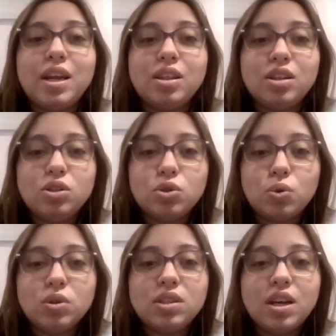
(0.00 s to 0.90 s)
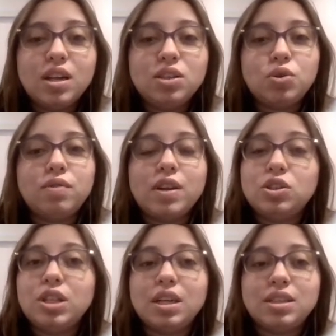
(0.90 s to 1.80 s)
in their school studies to
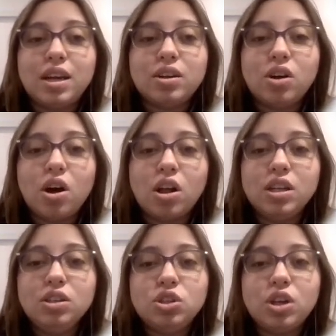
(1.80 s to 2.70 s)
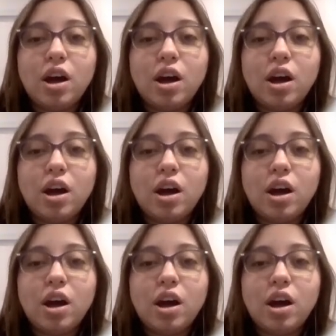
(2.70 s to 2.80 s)
eventually attend college.